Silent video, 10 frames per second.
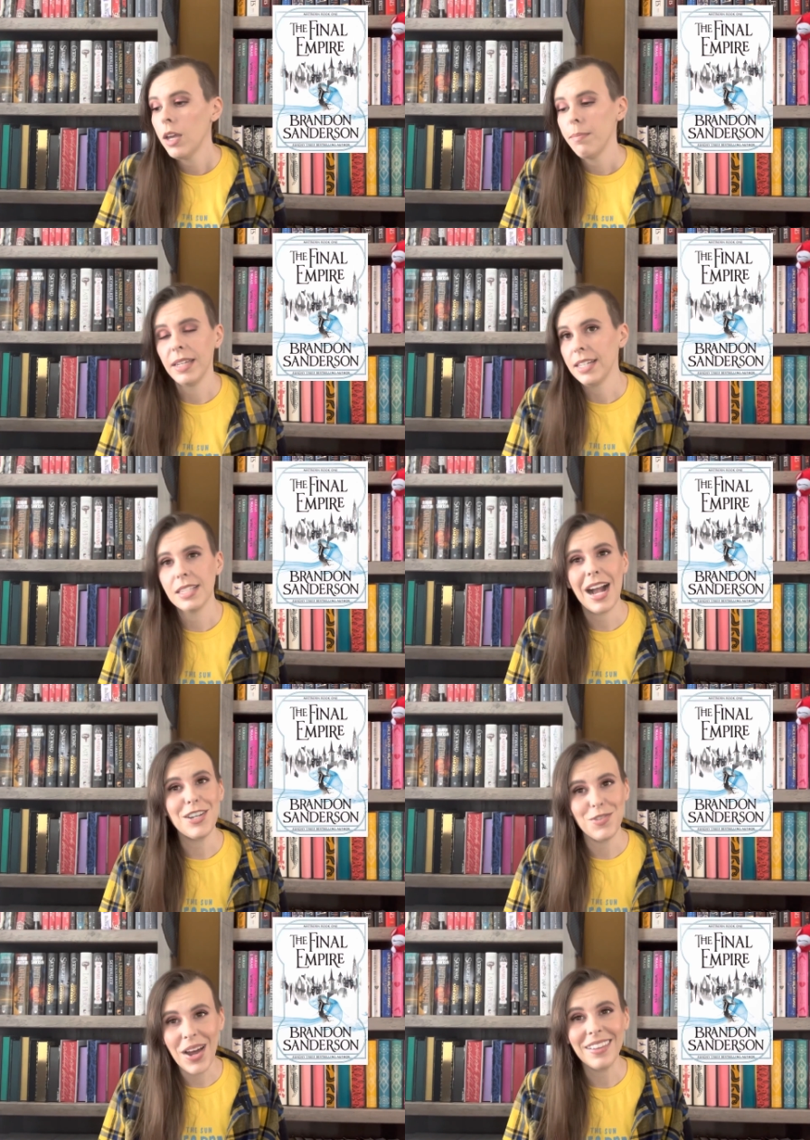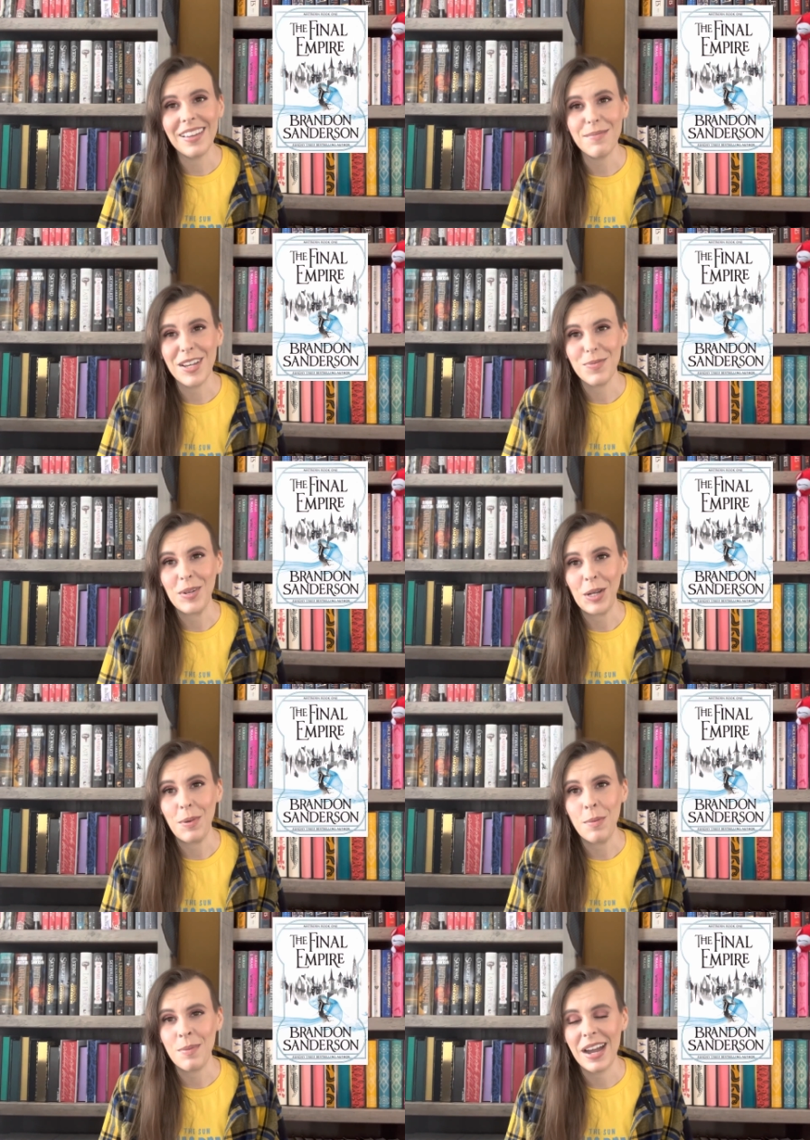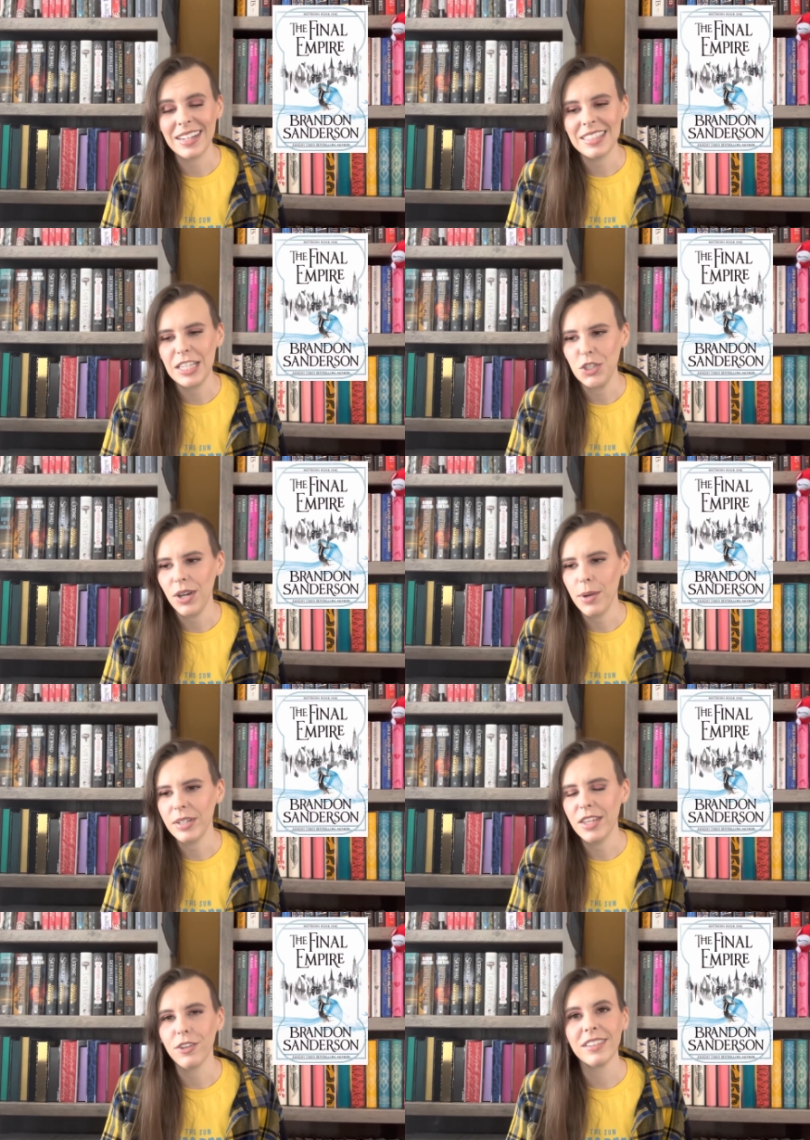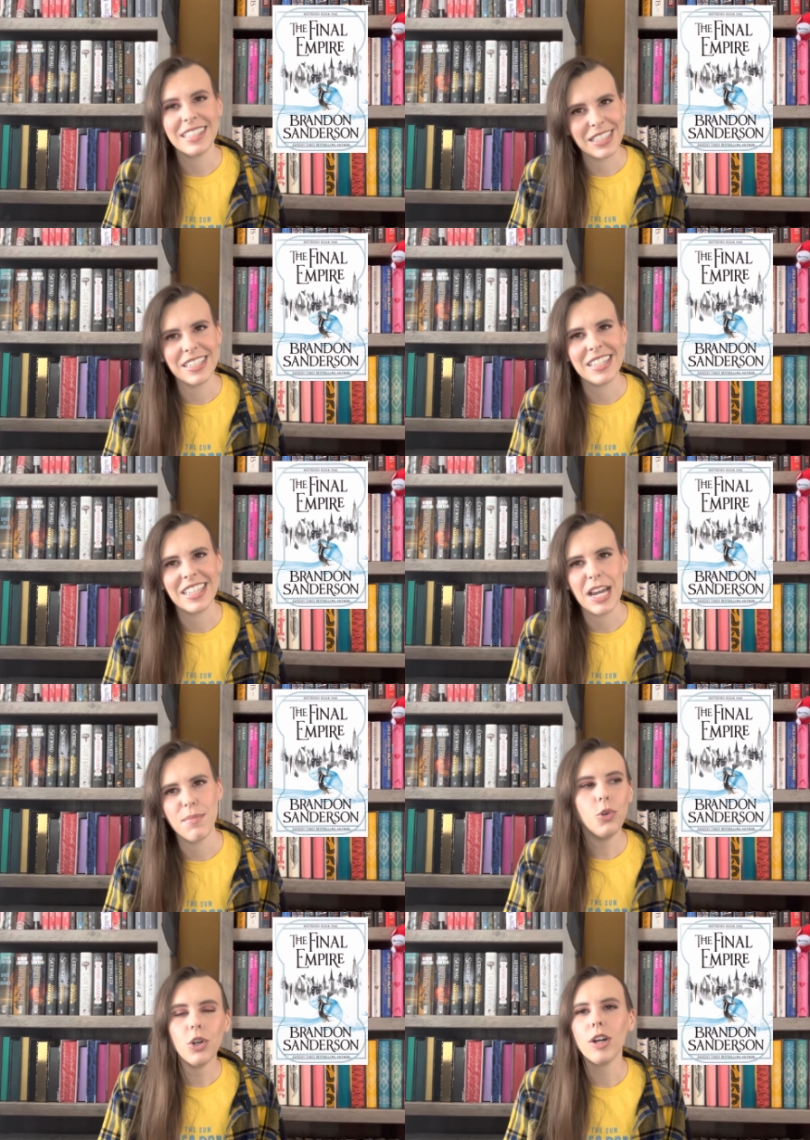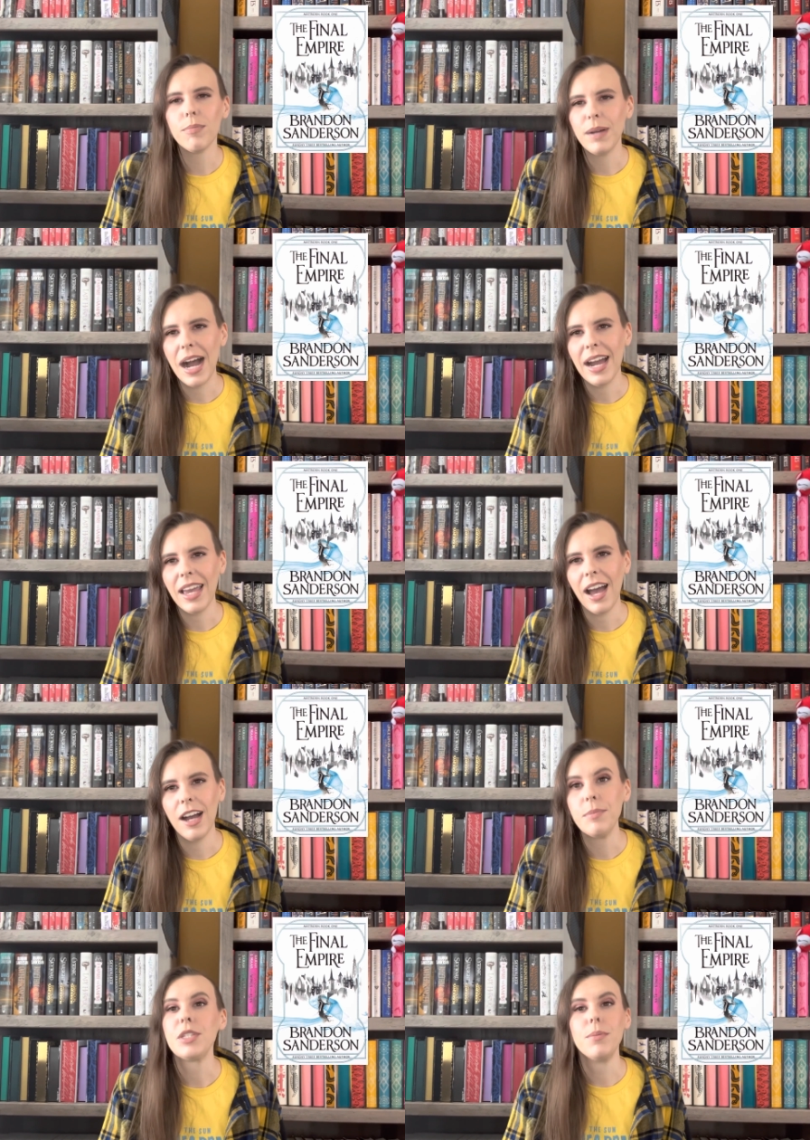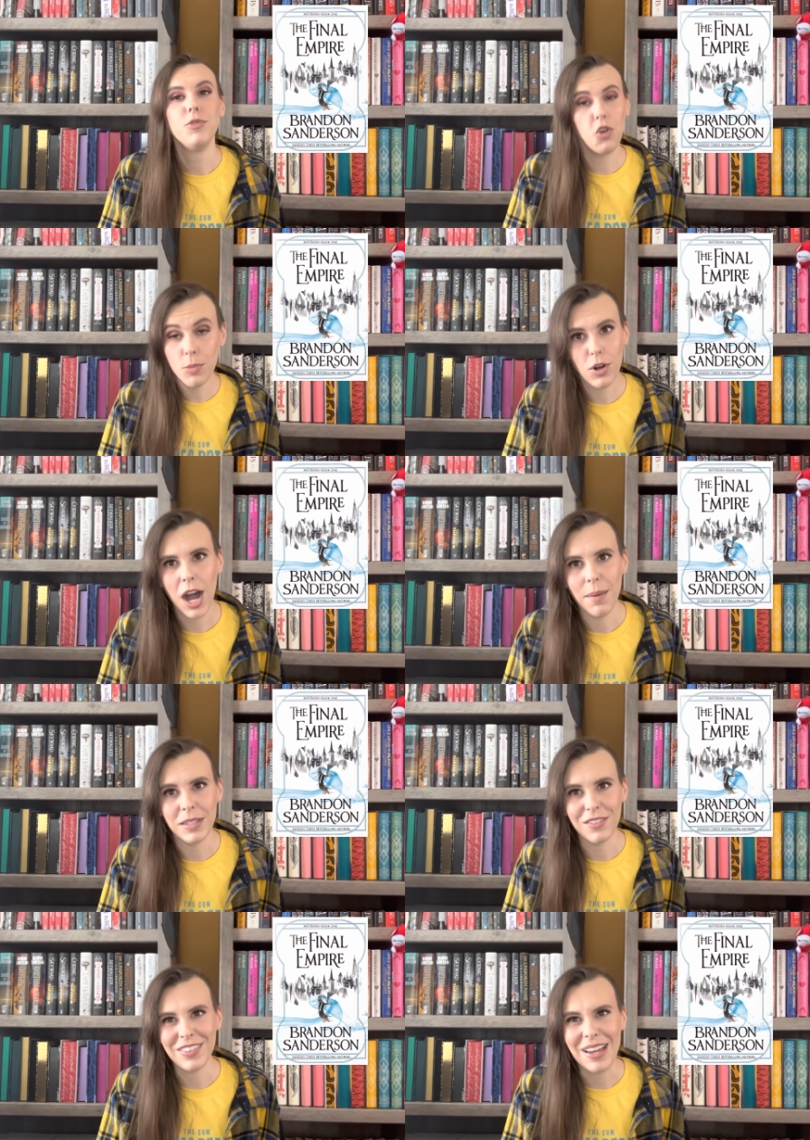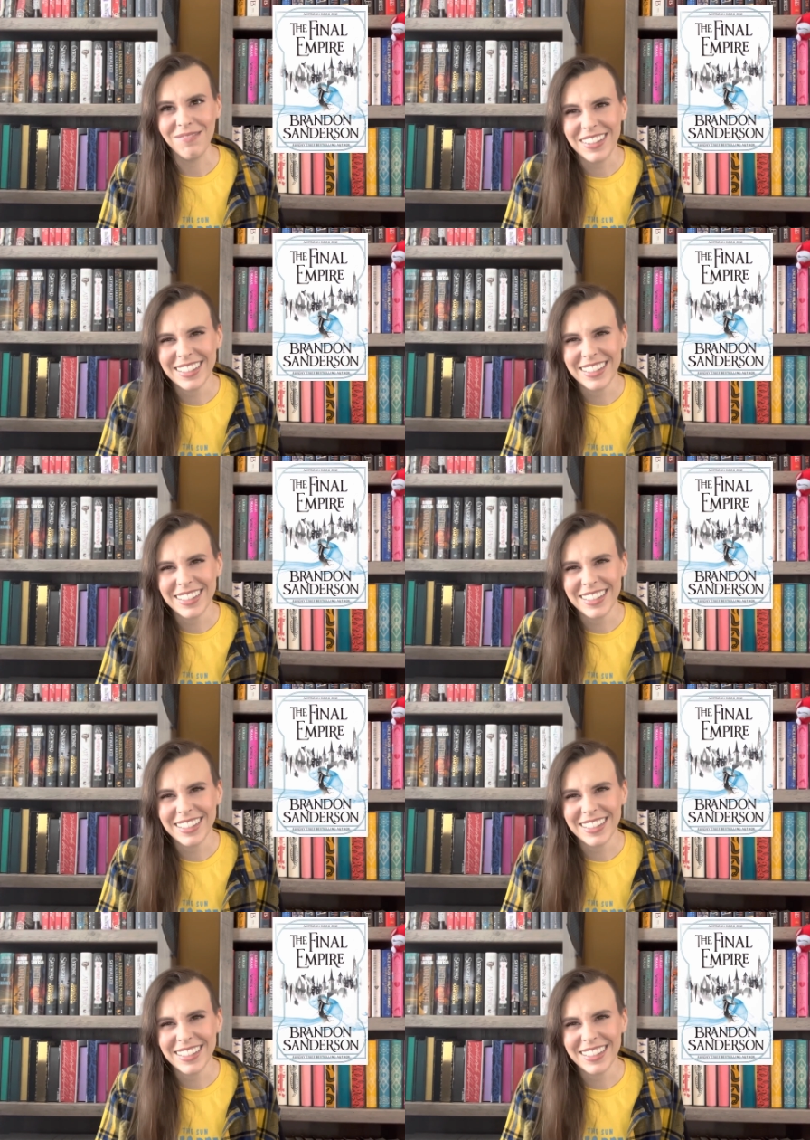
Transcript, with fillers: because I do not like mass market paperbacks, and so I would either listen to them or buy some normal copies of them.